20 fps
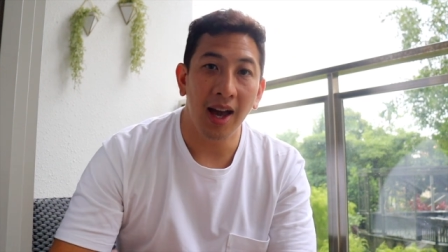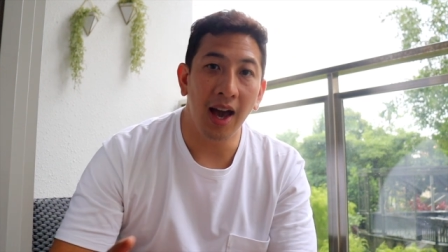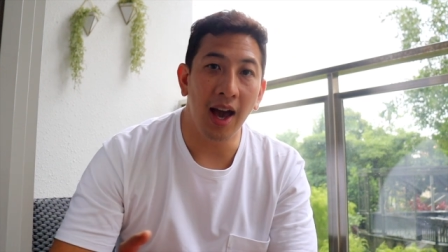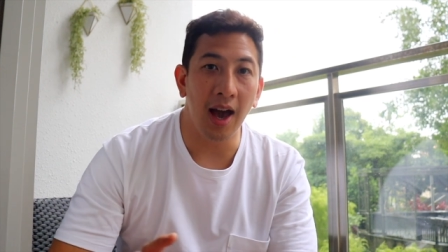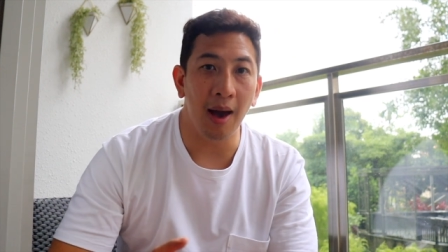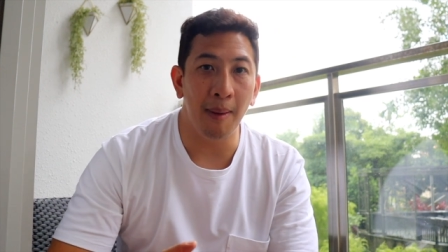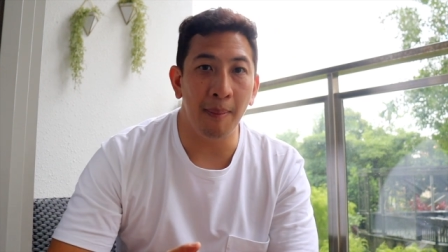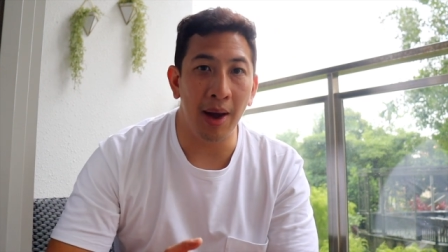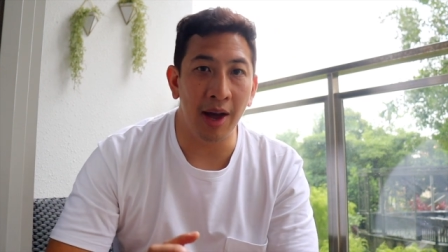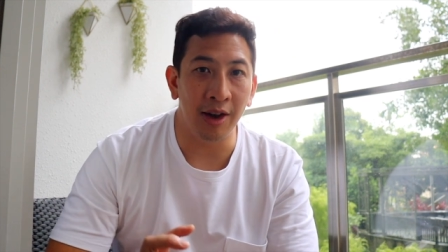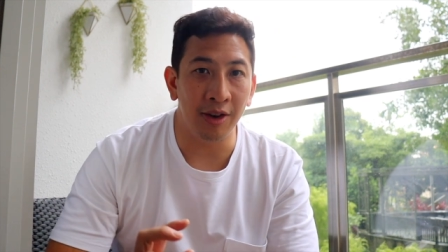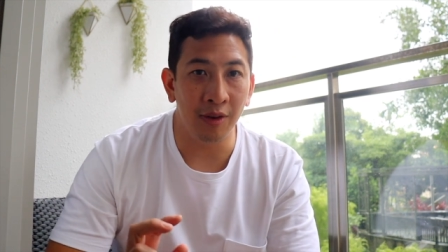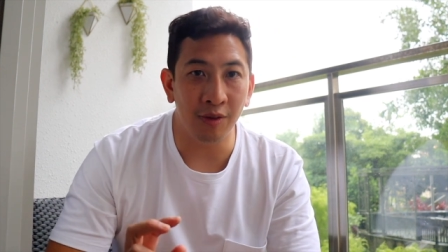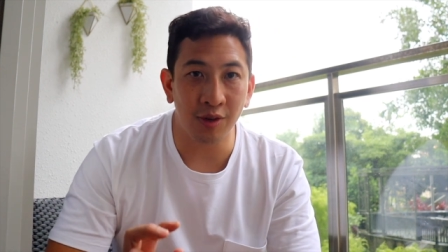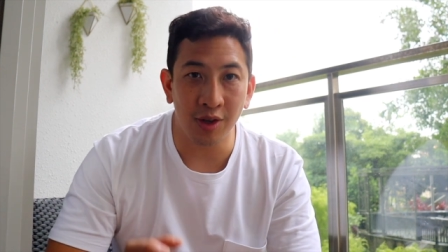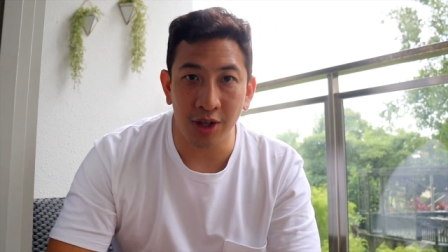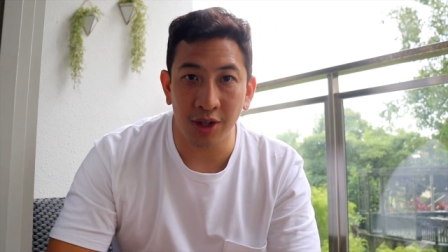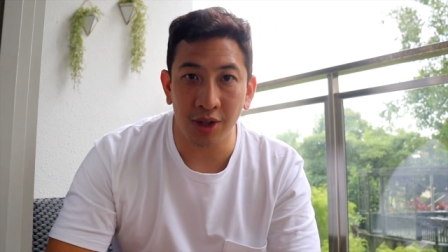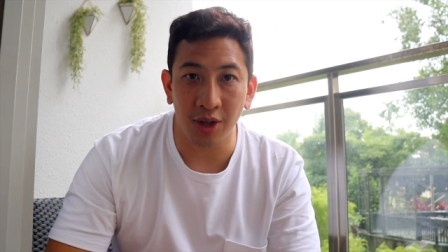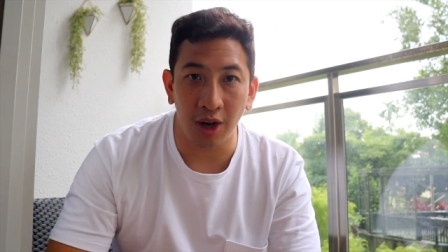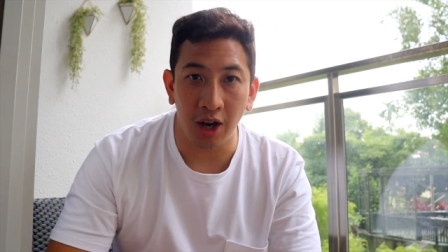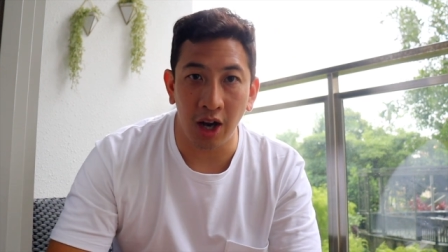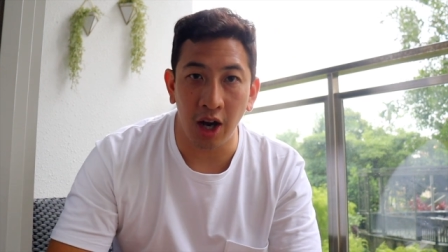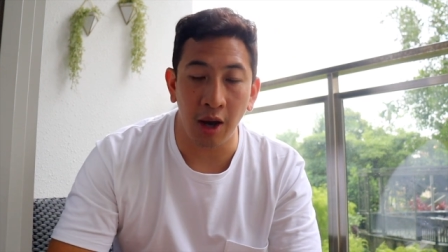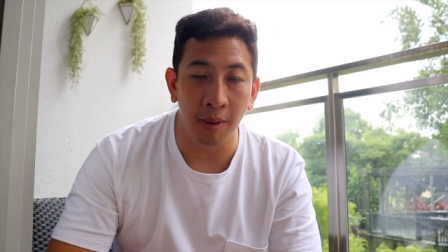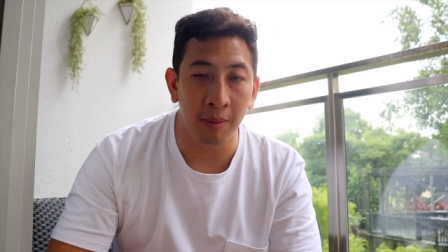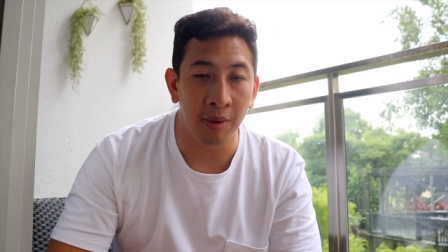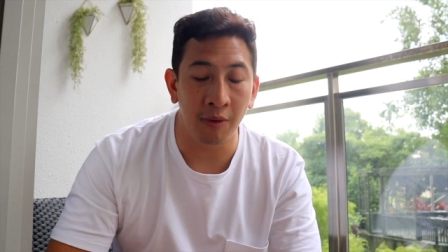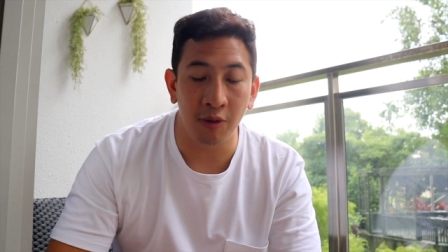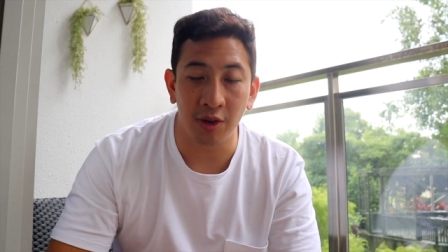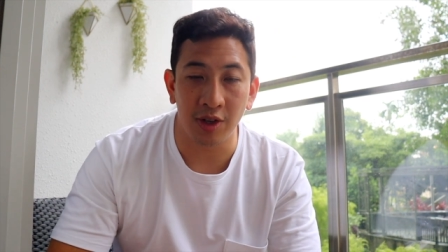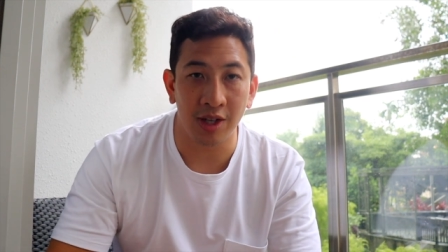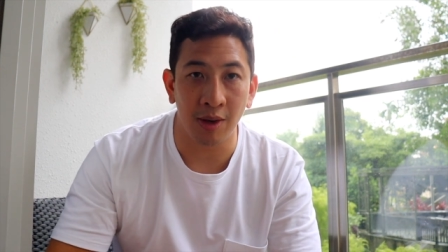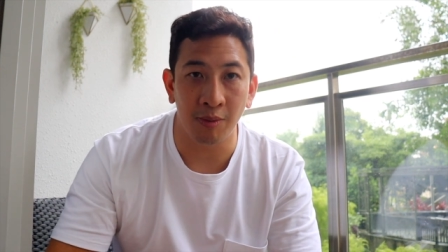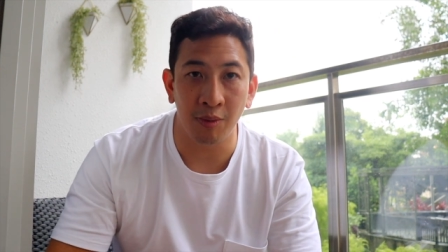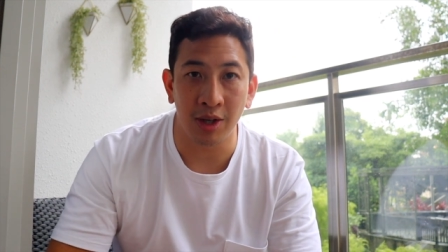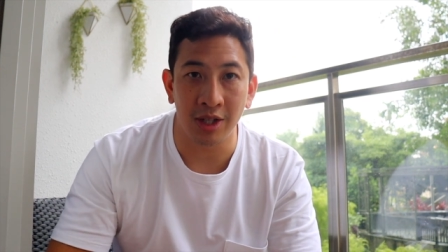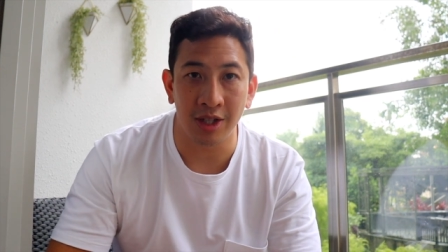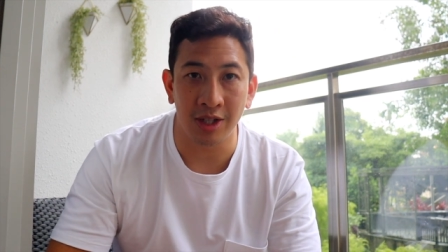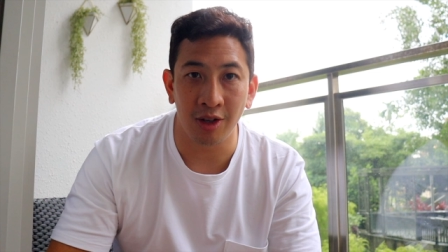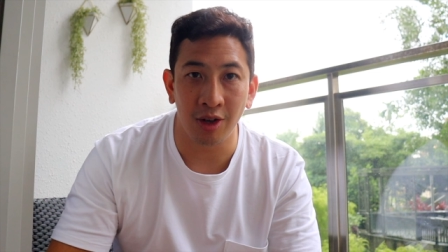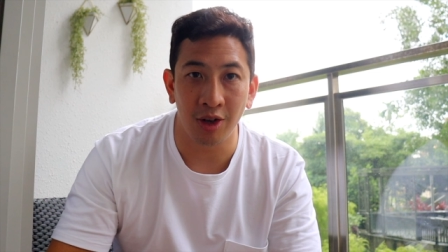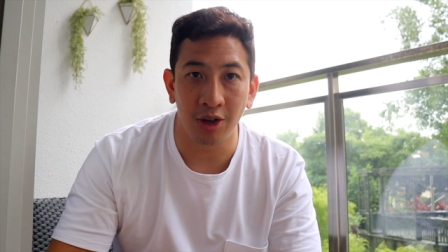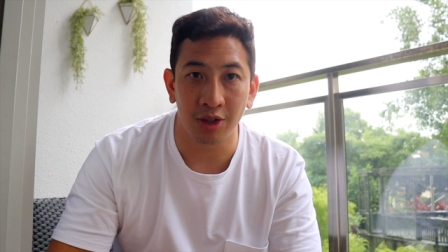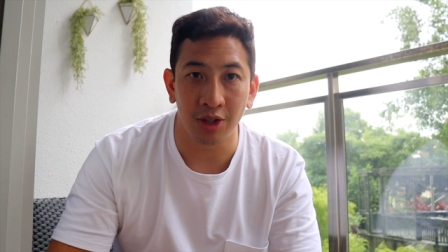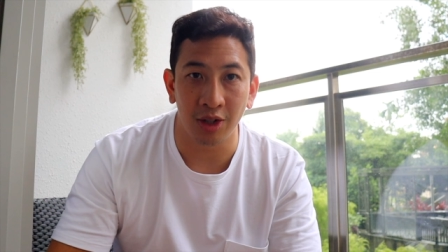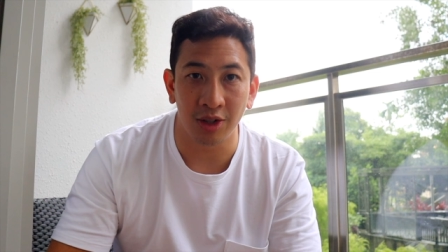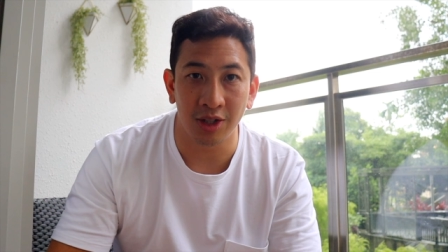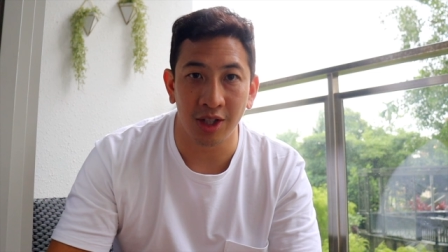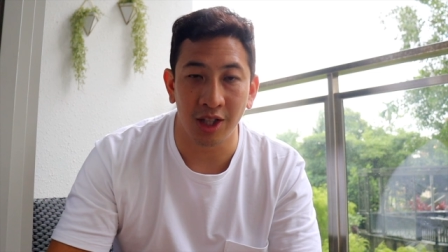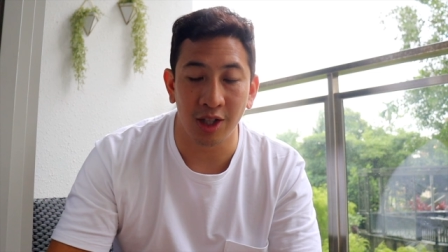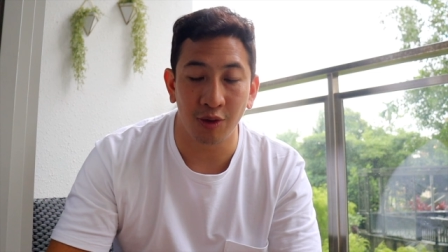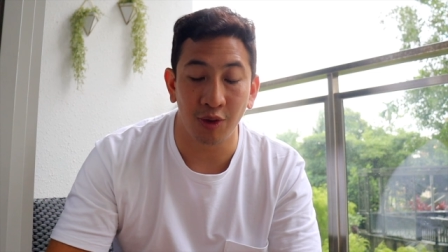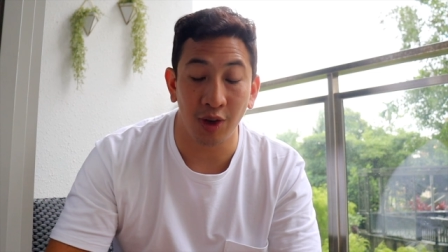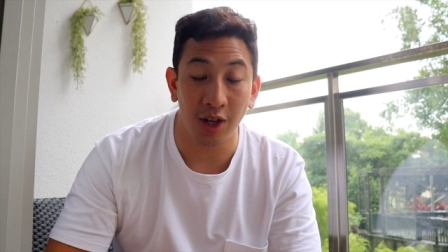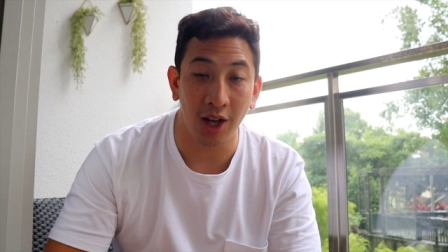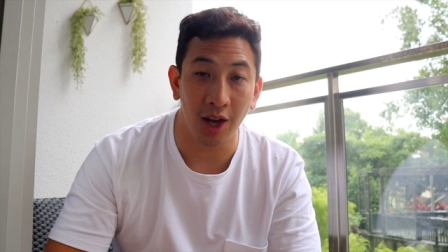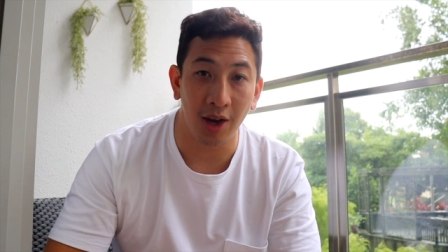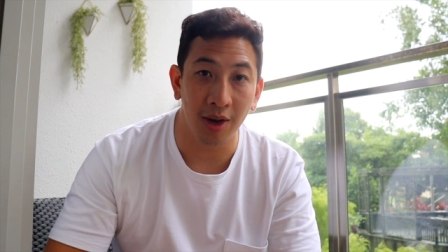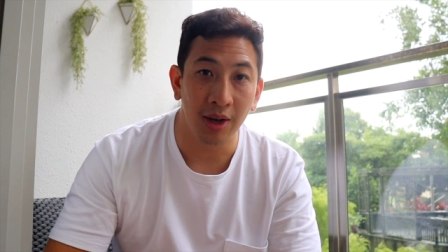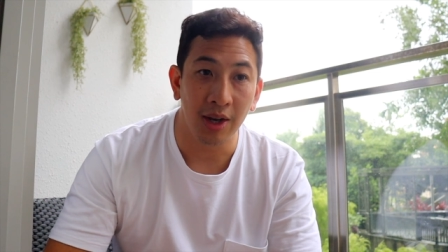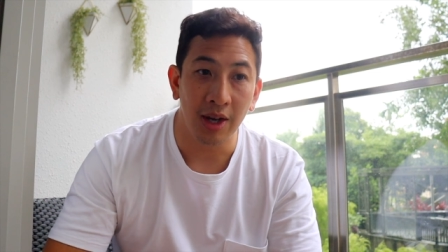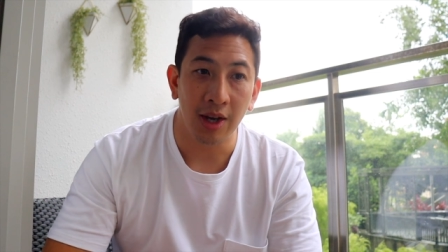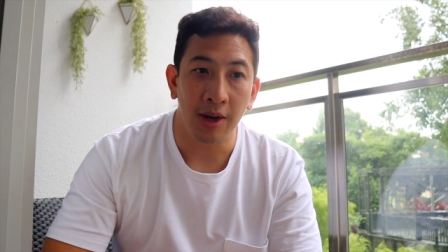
um, and you've just got home and for some reason you logged onto this video